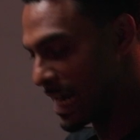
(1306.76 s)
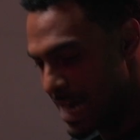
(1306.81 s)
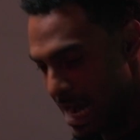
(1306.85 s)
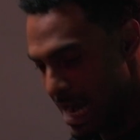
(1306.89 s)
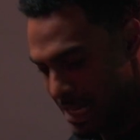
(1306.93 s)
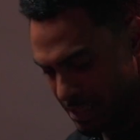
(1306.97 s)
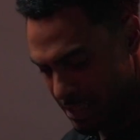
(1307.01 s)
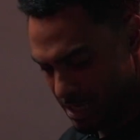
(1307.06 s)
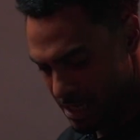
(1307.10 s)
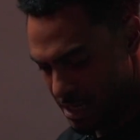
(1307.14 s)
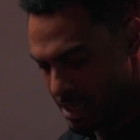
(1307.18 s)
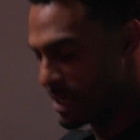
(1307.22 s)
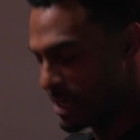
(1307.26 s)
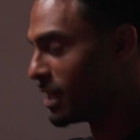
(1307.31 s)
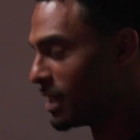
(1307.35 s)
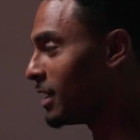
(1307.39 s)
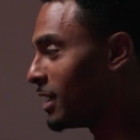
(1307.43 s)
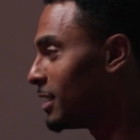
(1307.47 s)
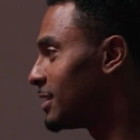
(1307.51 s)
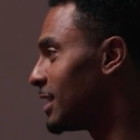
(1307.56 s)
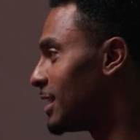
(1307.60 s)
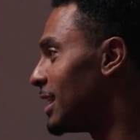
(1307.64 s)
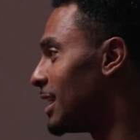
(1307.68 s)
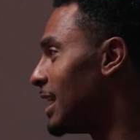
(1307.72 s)
got
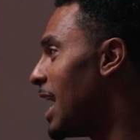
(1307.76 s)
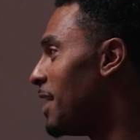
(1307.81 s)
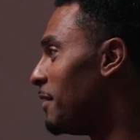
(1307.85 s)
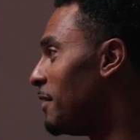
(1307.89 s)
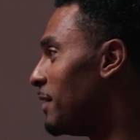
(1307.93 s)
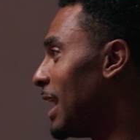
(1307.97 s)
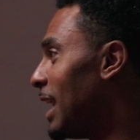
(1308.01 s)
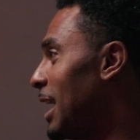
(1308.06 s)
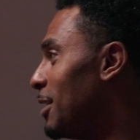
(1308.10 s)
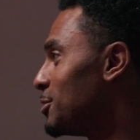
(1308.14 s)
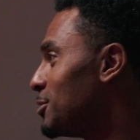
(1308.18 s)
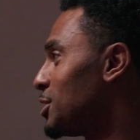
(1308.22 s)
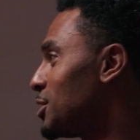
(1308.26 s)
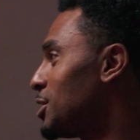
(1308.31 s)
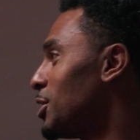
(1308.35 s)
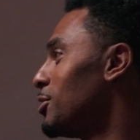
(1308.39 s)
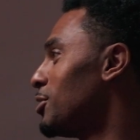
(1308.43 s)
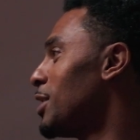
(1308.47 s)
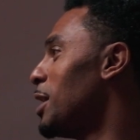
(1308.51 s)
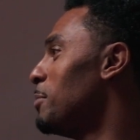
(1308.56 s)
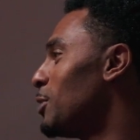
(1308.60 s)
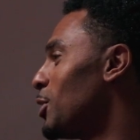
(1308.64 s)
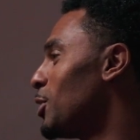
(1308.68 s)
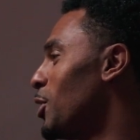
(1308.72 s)
the Lava Lounge
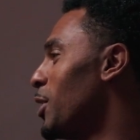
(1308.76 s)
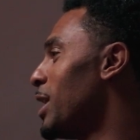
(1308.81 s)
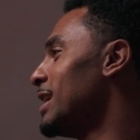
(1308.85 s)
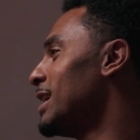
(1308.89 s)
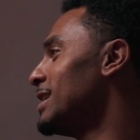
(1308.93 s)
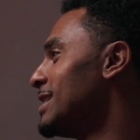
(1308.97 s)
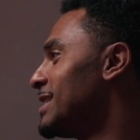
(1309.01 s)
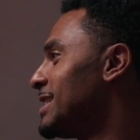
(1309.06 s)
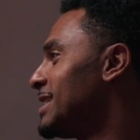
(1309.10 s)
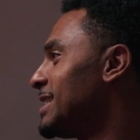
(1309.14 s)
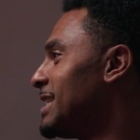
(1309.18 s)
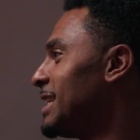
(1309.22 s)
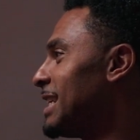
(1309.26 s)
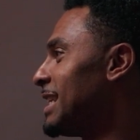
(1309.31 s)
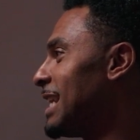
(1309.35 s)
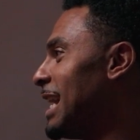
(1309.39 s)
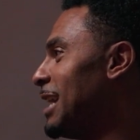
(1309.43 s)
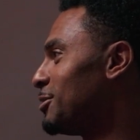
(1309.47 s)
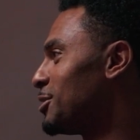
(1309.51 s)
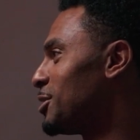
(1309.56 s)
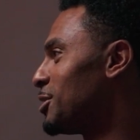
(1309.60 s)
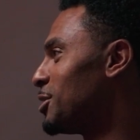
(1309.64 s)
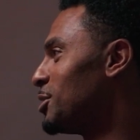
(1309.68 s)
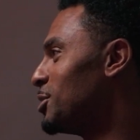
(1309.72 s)
shirt. I'm gonna go ahead and just send it
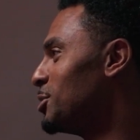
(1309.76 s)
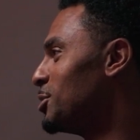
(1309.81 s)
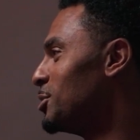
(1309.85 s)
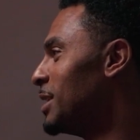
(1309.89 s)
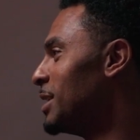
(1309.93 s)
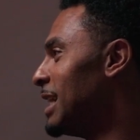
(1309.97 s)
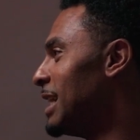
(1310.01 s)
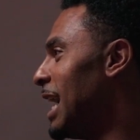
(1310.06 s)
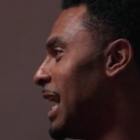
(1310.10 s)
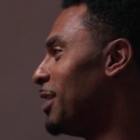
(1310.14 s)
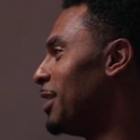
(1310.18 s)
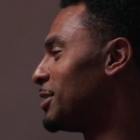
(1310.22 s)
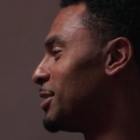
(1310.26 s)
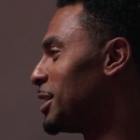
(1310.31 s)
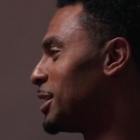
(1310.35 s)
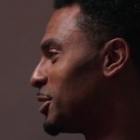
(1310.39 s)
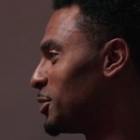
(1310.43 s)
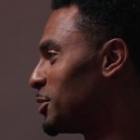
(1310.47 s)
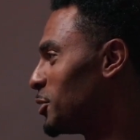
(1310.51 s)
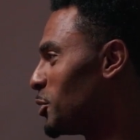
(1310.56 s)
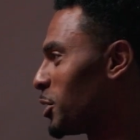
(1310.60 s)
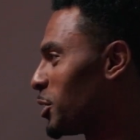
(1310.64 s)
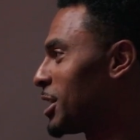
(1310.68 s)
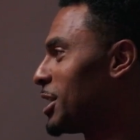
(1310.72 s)
out to you out there
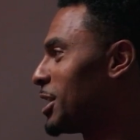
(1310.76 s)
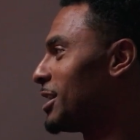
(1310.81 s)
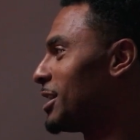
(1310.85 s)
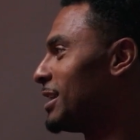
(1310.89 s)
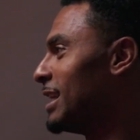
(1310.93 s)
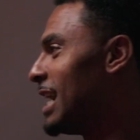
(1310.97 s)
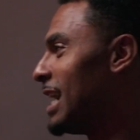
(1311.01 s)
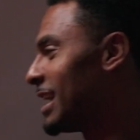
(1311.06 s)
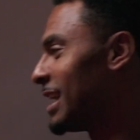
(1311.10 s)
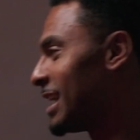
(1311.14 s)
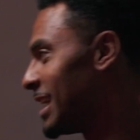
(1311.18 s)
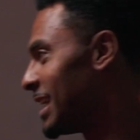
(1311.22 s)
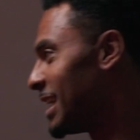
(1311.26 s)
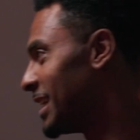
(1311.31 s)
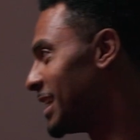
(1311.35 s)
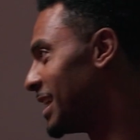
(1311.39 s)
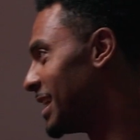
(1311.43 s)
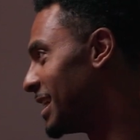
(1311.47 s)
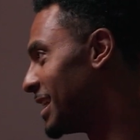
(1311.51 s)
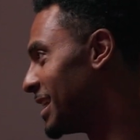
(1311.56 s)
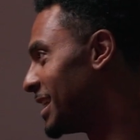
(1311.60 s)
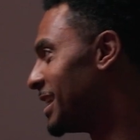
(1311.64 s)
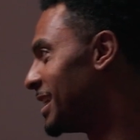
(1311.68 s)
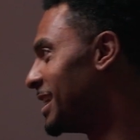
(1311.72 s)
in North Carolina,
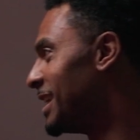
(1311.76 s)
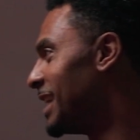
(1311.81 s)
and